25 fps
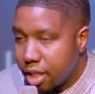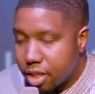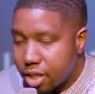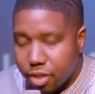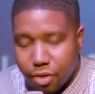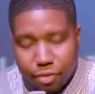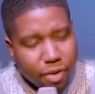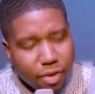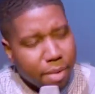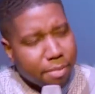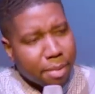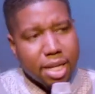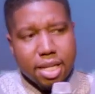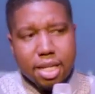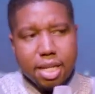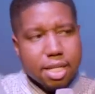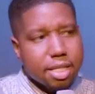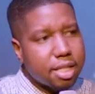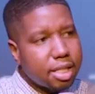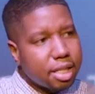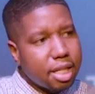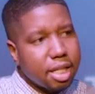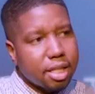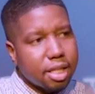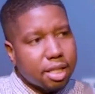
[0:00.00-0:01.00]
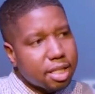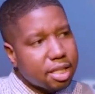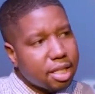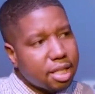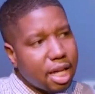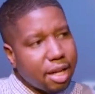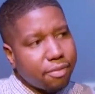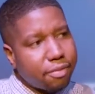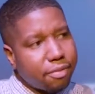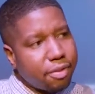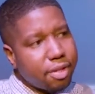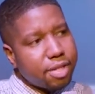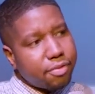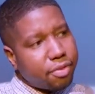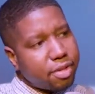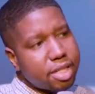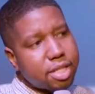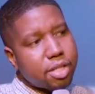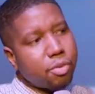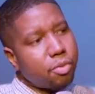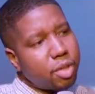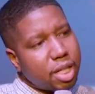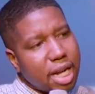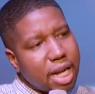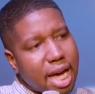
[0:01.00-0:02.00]
So, family, I need us to get this. Like,
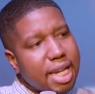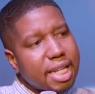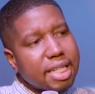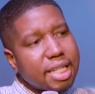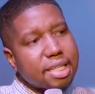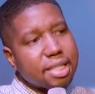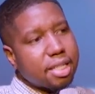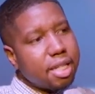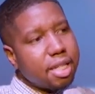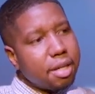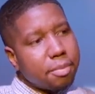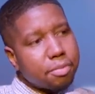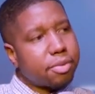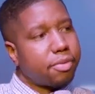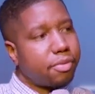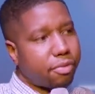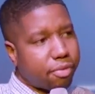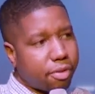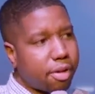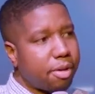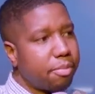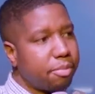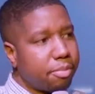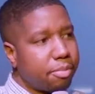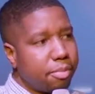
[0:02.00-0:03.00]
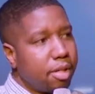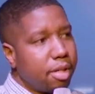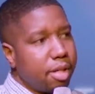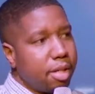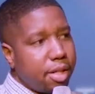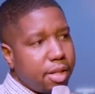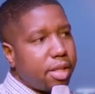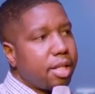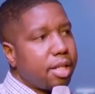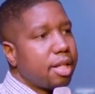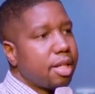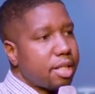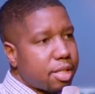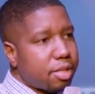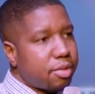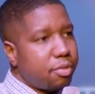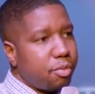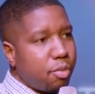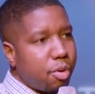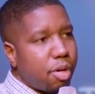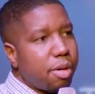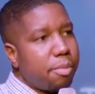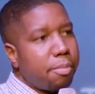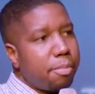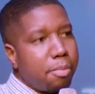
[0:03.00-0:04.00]
vision, we're not exempt from this.
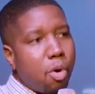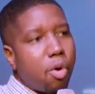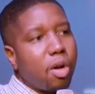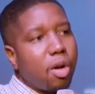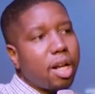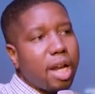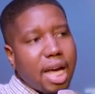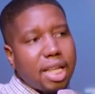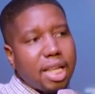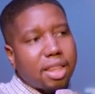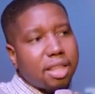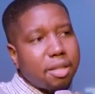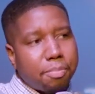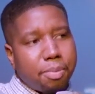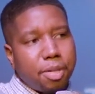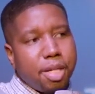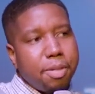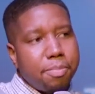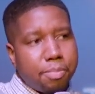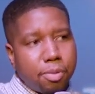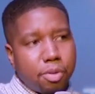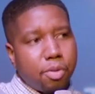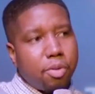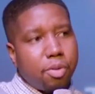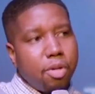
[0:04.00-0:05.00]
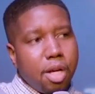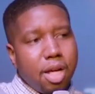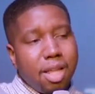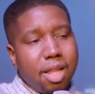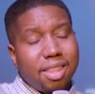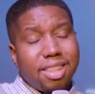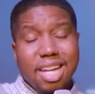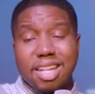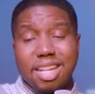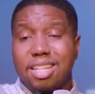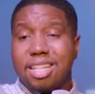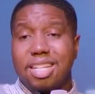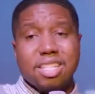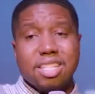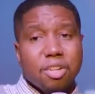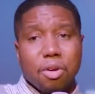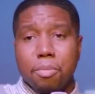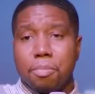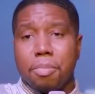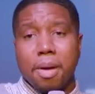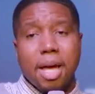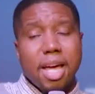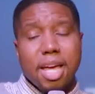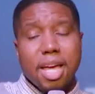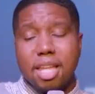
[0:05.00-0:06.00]
We're more like the people that
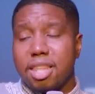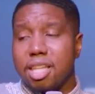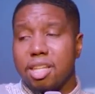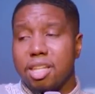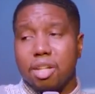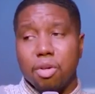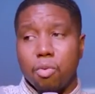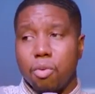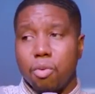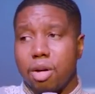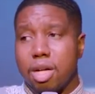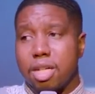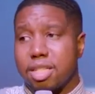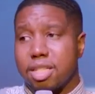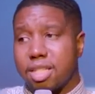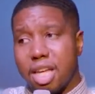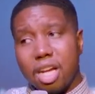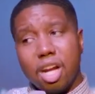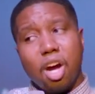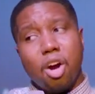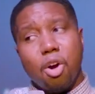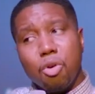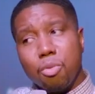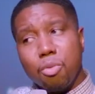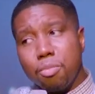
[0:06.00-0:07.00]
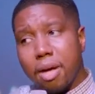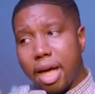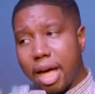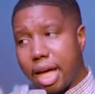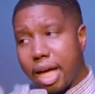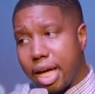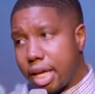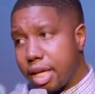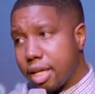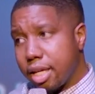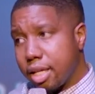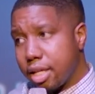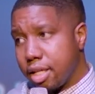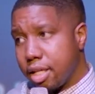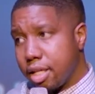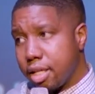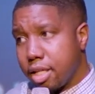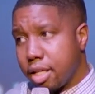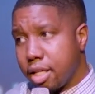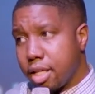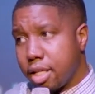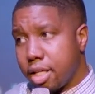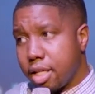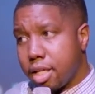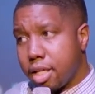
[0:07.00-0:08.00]
disobey than the ones that obey.
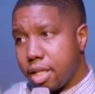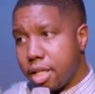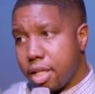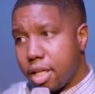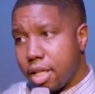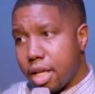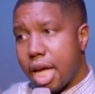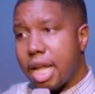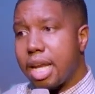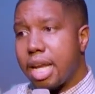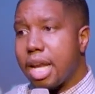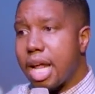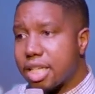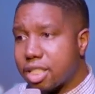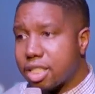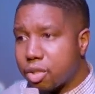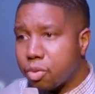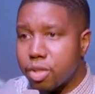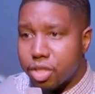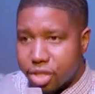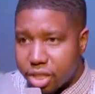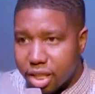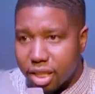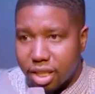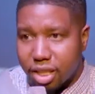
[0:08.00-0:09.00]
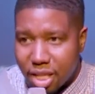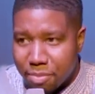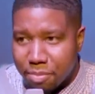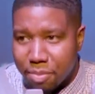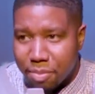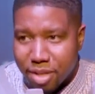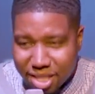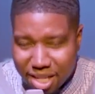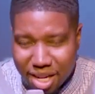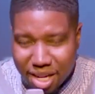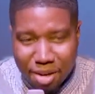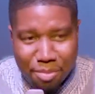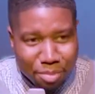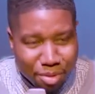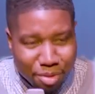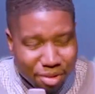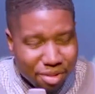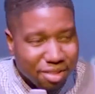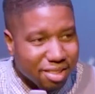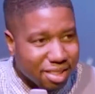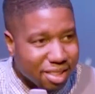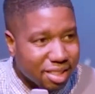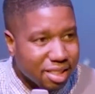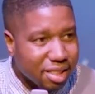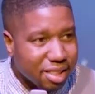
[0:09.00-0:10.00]
And that's what should keep us
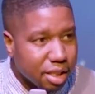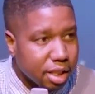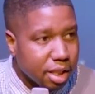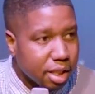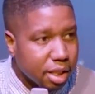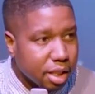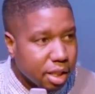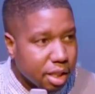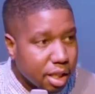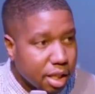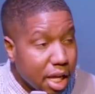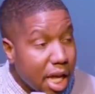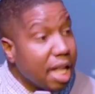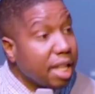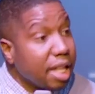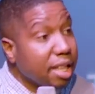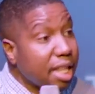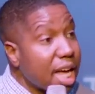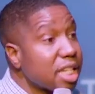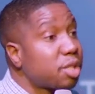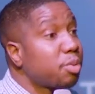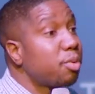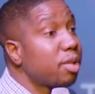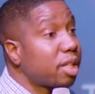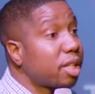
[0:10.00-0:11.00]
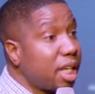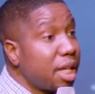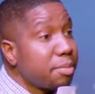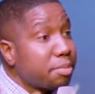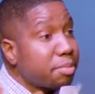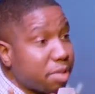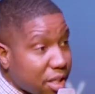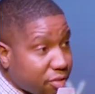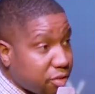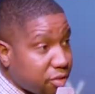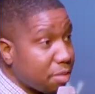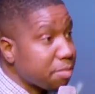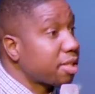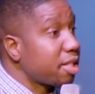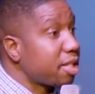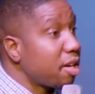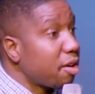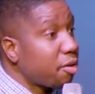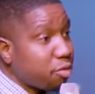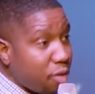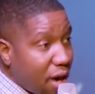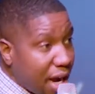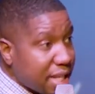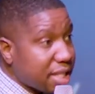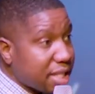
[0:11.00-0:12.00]
humble. That's what keeps us from
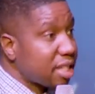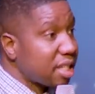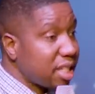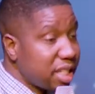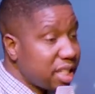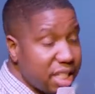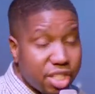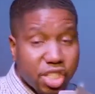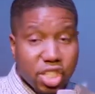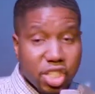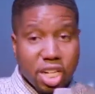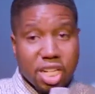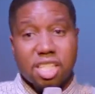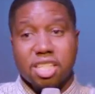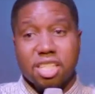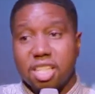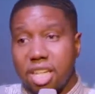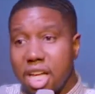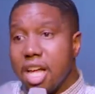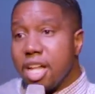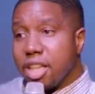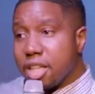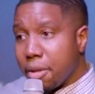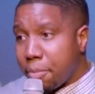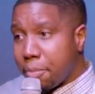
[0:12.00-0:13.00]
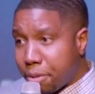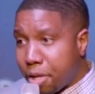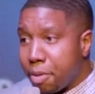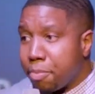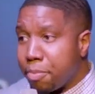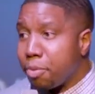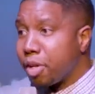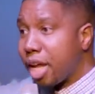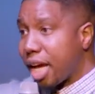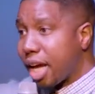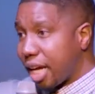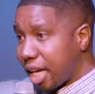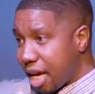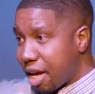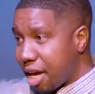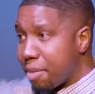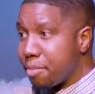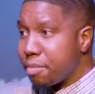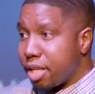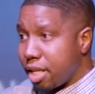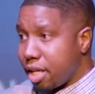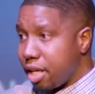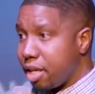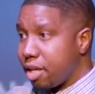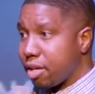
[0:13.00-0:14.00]
self righteously judging the people that
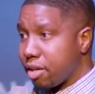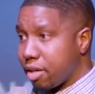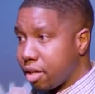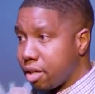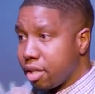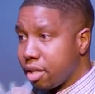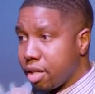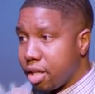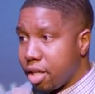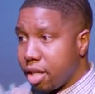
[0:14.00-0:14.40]
come in here.